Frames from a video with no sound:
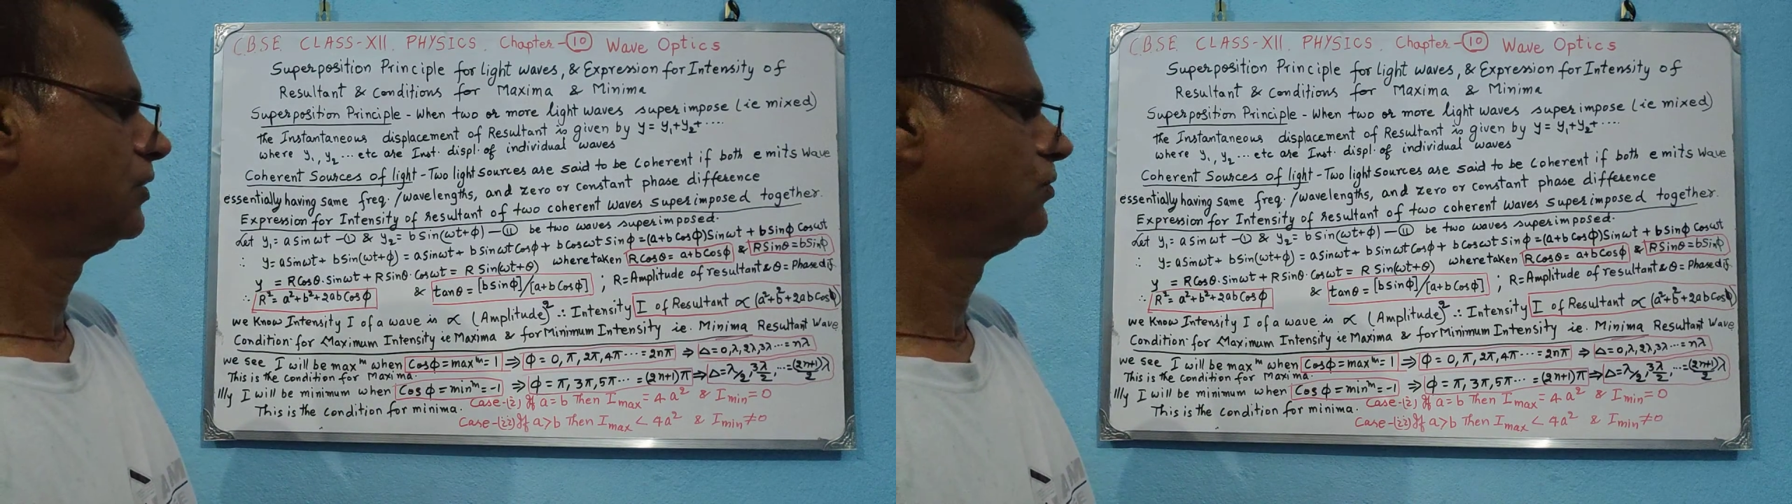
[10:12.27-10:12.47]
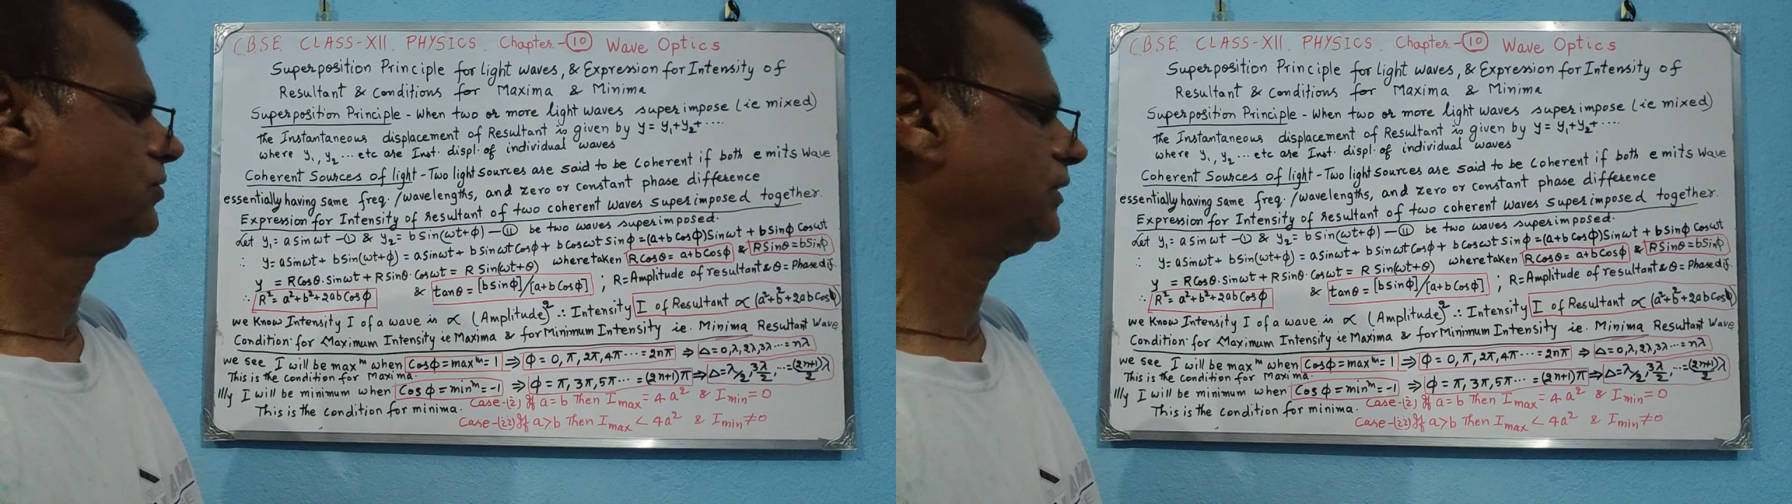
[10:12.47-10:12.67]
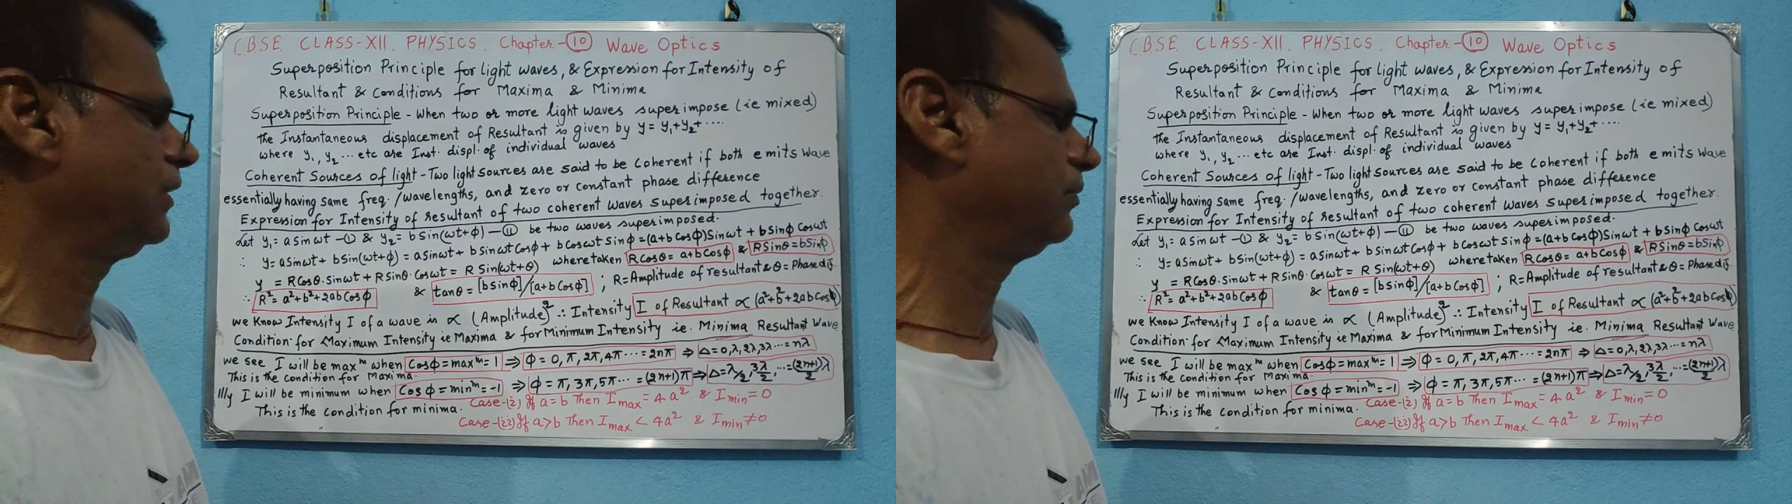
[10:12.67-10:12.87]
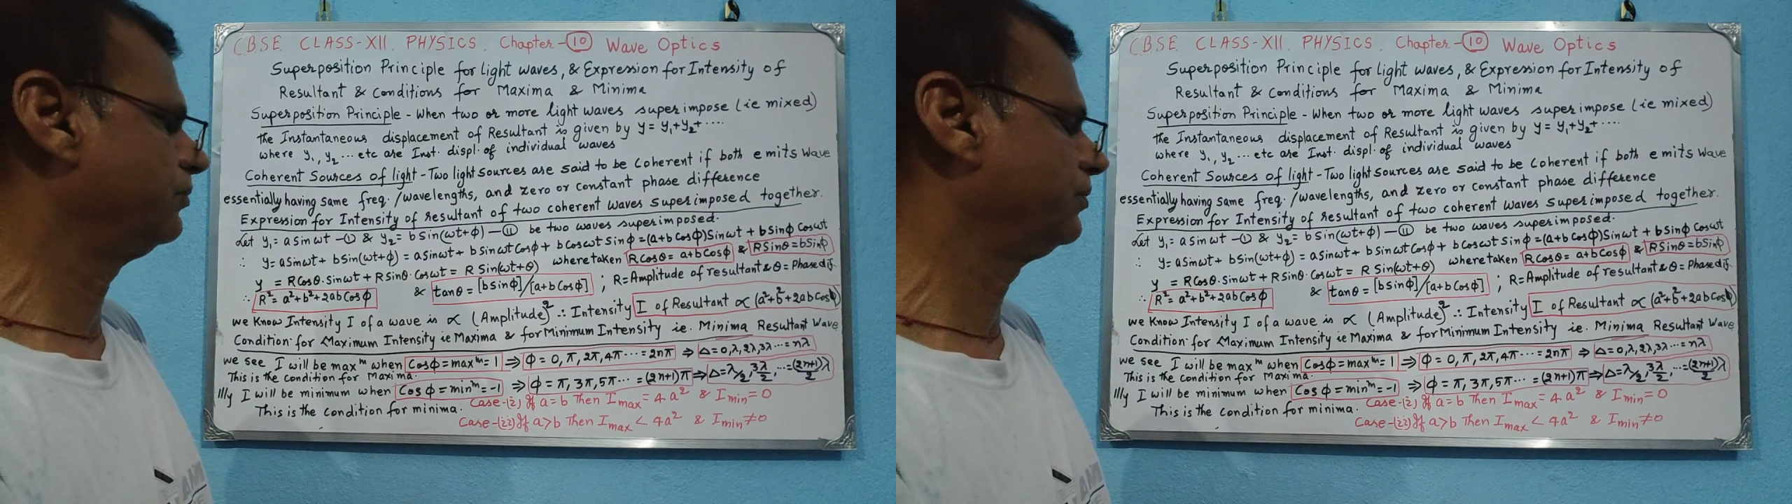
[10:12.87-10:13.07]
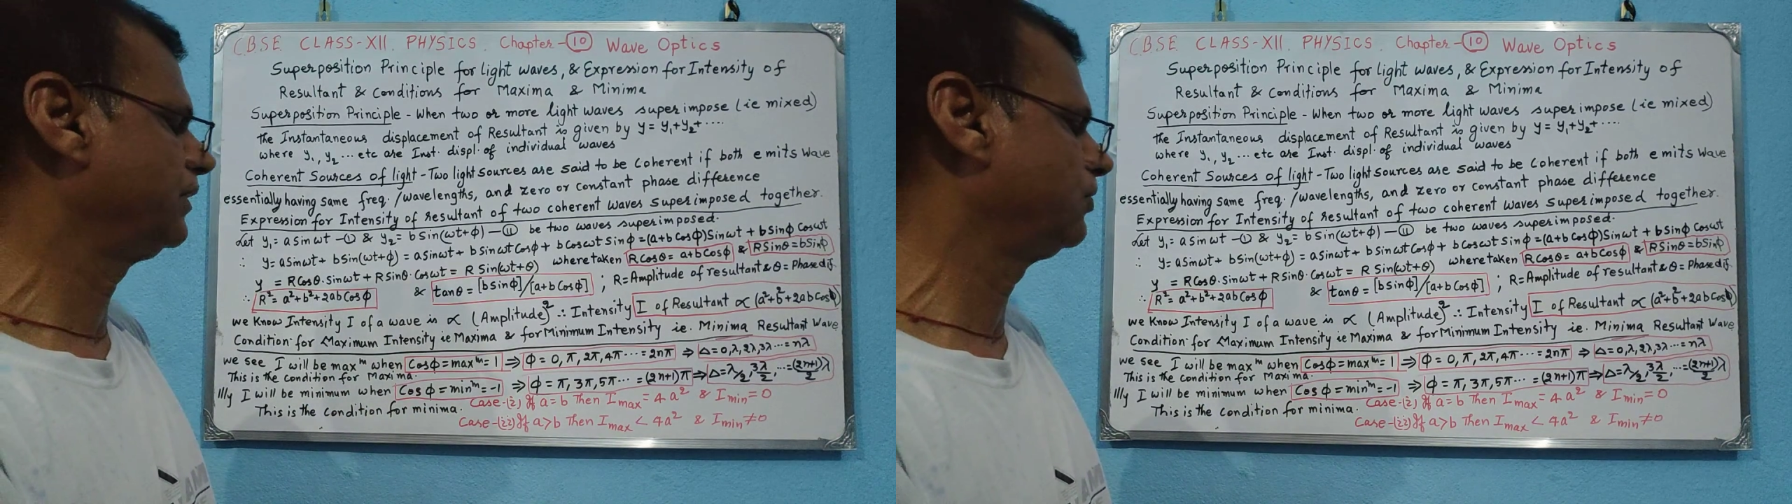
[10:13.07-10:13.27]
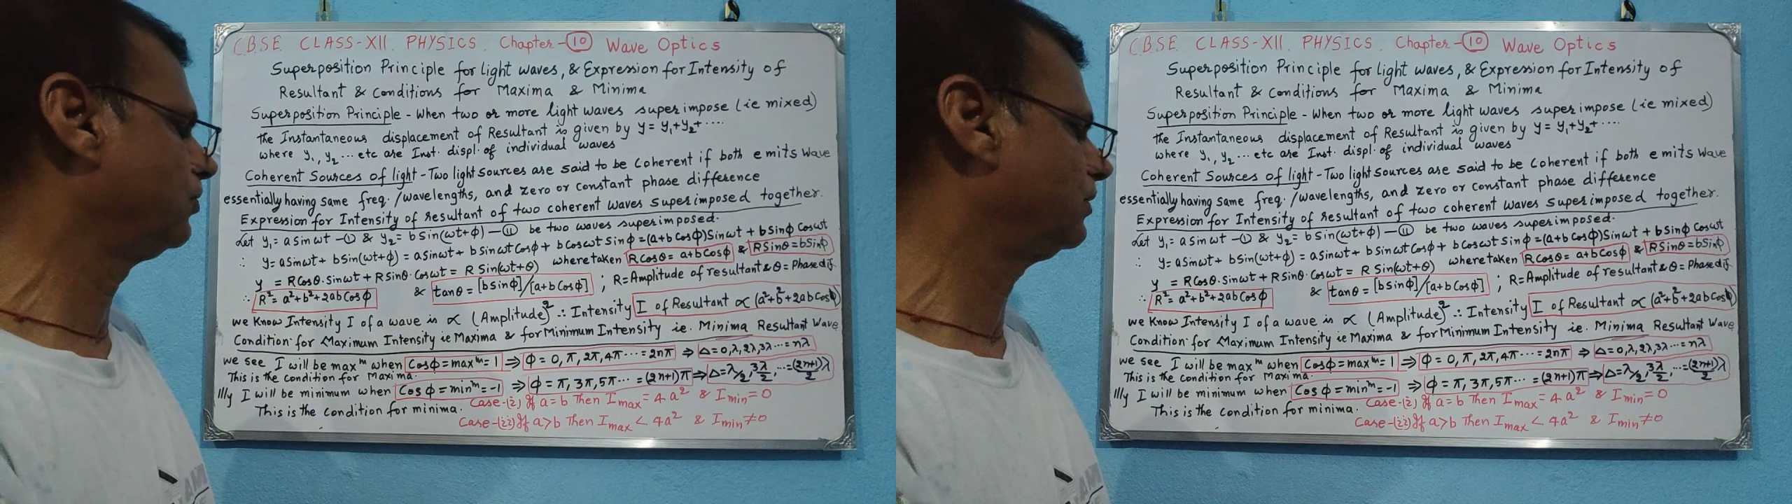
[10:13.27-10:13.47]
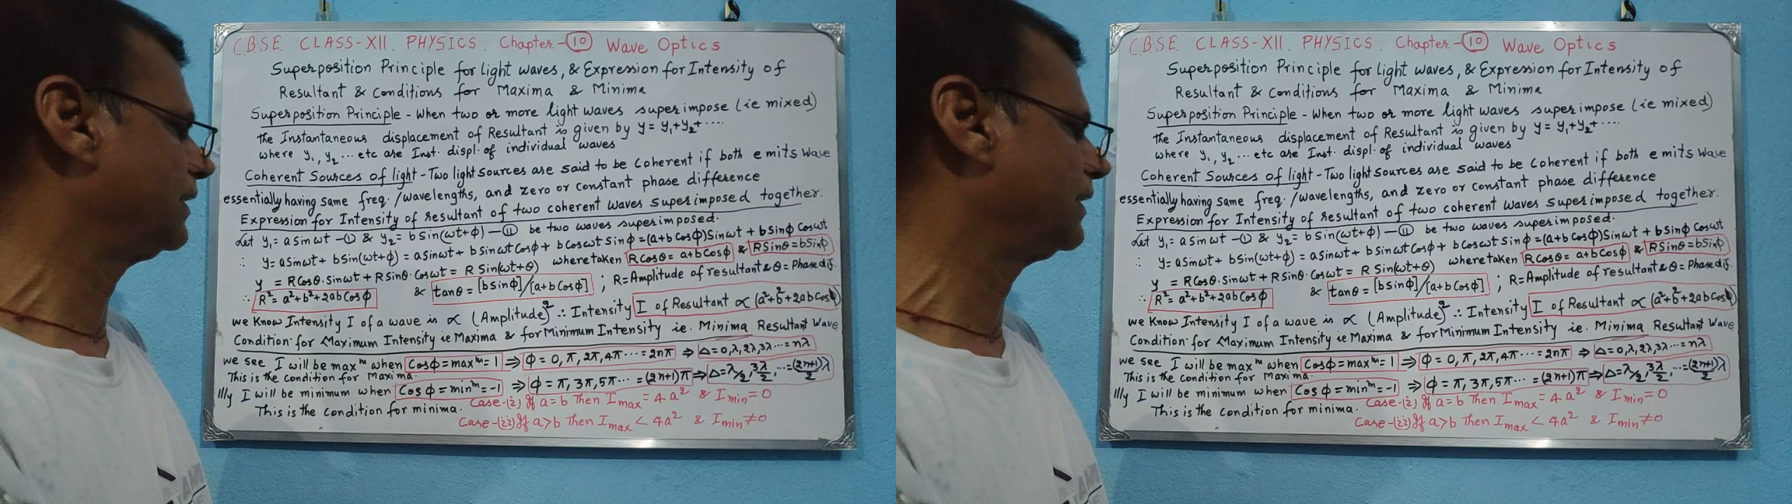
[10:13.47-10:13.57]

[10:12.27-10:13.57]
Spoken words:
You see, we know